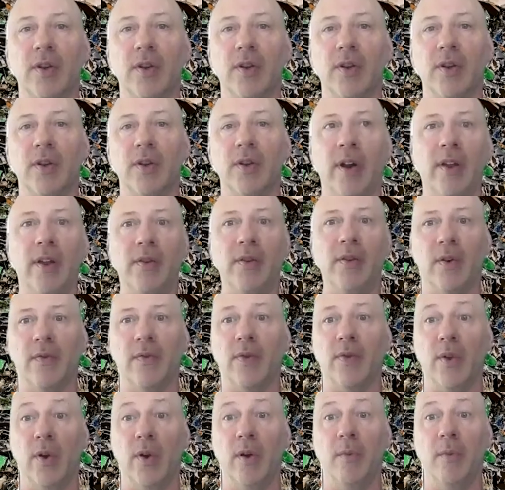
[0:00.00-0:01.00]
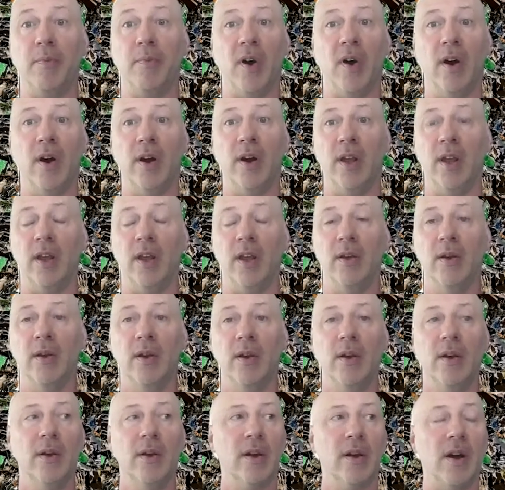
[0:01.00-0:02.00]
or any sort of third-party
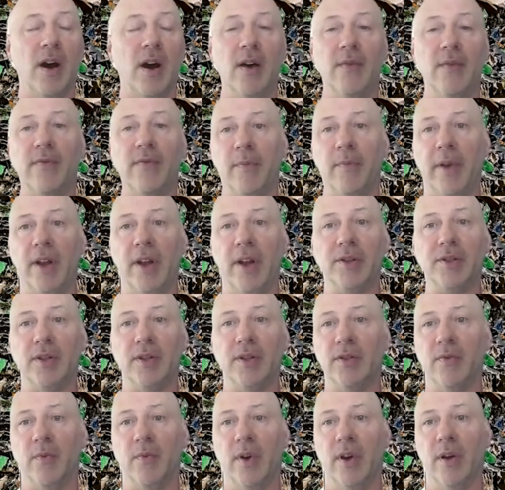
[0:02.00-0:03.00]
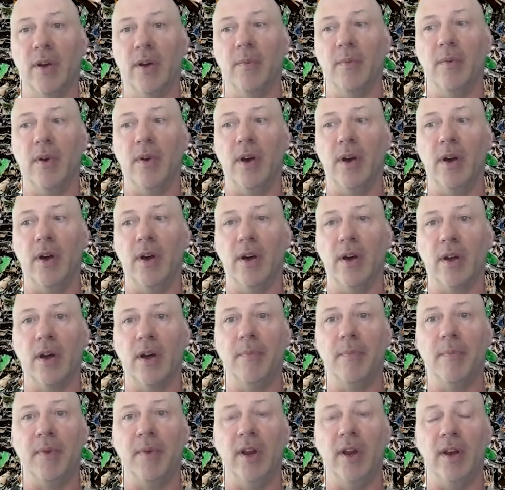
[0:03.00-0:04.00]
confirmations of what a
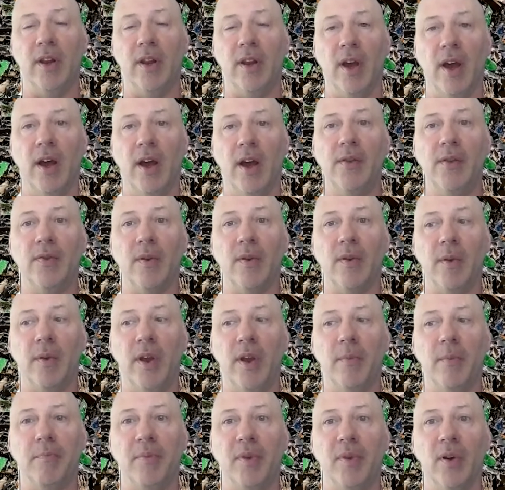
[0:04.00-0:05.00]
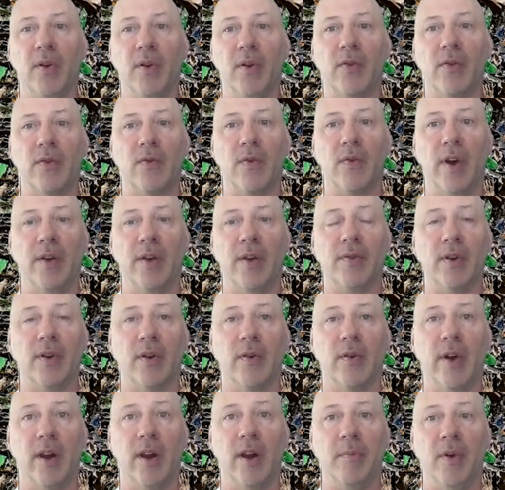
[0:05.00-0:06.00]
company does, it builds trust
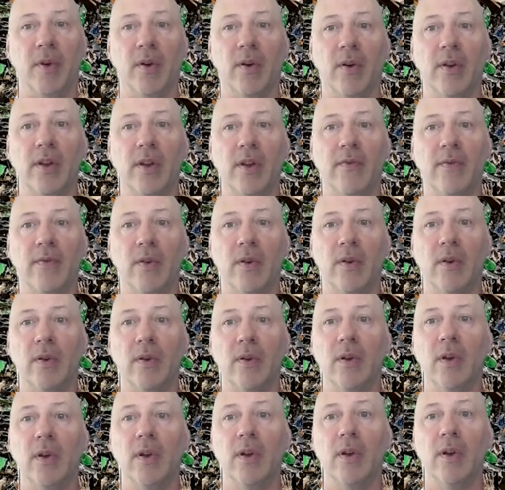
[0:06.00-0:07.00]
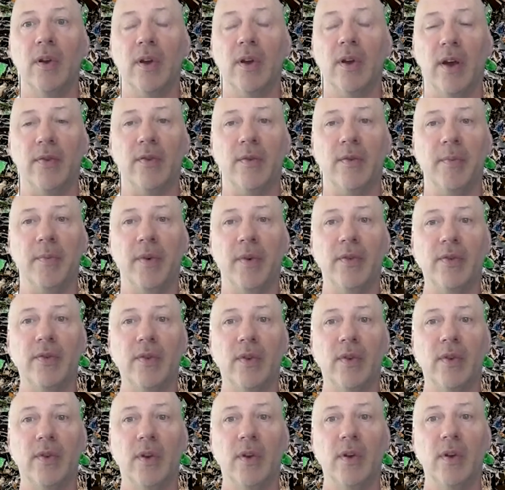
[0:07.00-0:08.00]
and credibility for
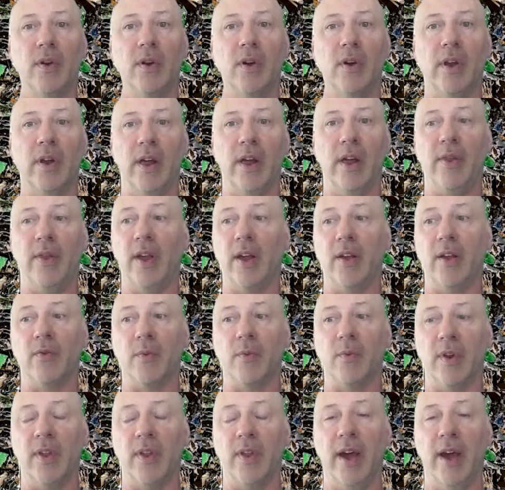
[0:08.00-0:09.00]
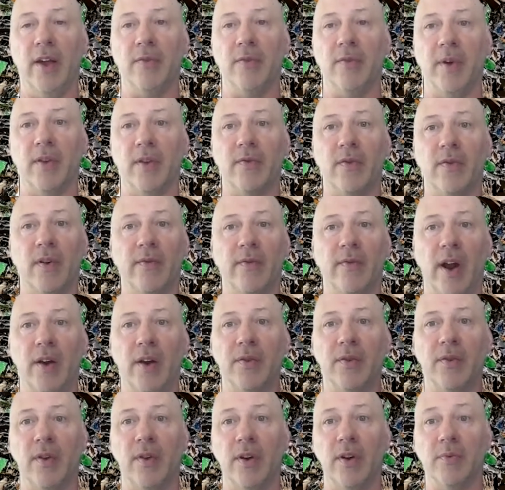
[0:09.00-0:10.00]
customers. And I think that's one of the aspects for
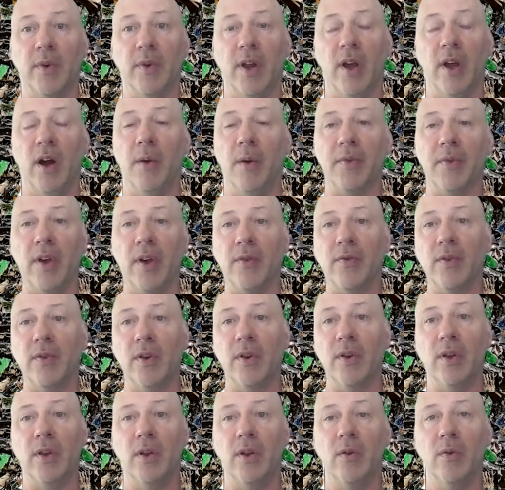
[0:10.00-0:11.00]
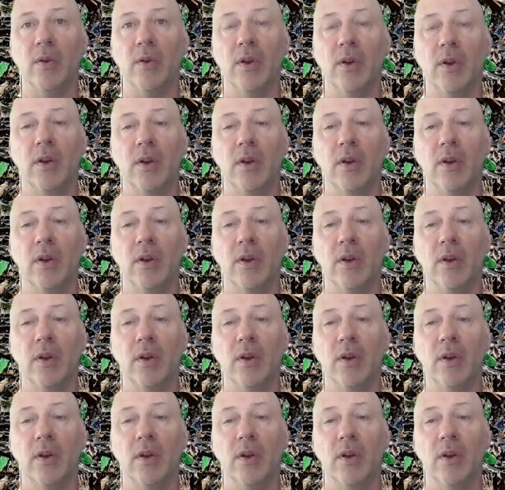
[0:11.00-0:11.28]
EnviroStars, what it helps us to do.